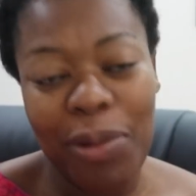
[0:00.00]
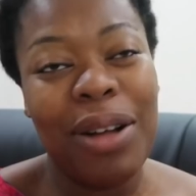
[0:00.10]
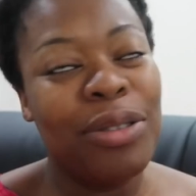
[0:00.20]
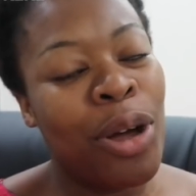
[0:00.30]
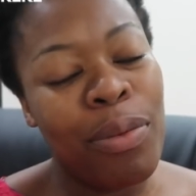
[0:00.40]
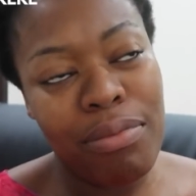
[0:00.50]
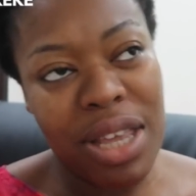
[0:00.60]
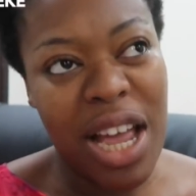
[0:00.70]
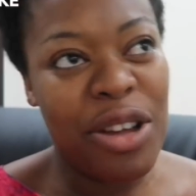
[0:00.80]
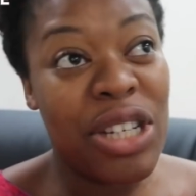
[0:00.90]
Well, not
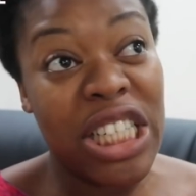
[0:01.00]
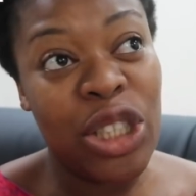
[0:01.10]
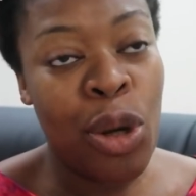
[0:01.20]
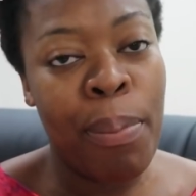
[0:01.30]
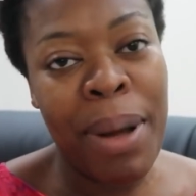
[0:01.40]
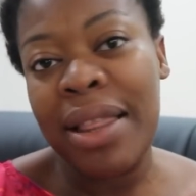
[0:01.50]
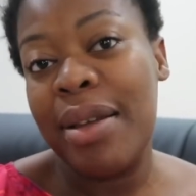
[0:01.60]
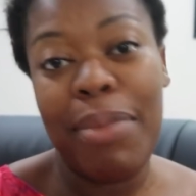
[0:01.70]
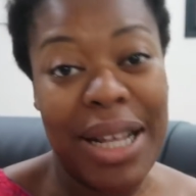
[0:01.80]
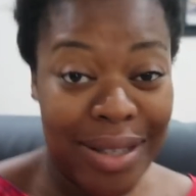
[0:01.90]
me, I usually don't bath
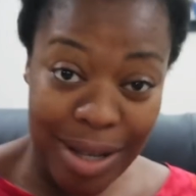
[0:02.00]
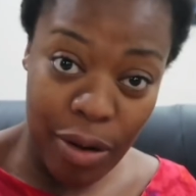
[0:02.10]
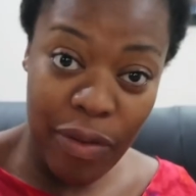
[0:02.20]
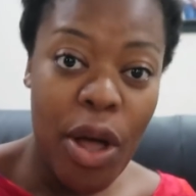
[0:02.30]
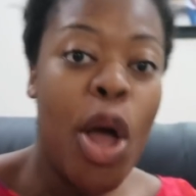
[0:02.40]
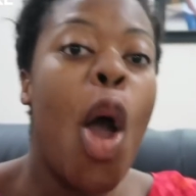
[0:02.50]
them myself,